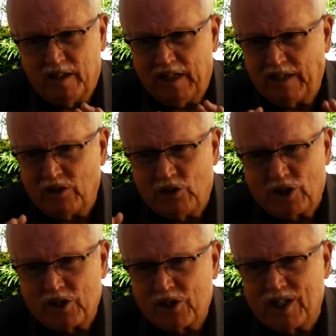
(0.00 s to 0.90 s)
it
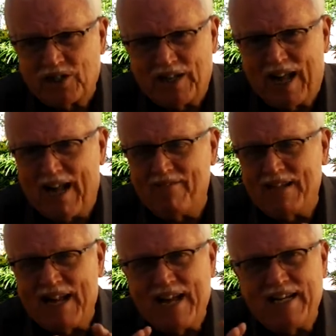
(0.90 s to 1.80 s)
just doesn't have
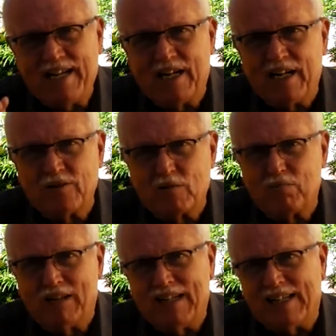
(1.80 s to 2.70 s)
any other
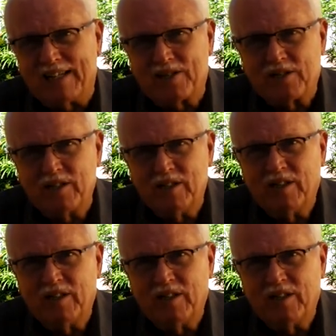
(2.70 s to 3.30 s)
place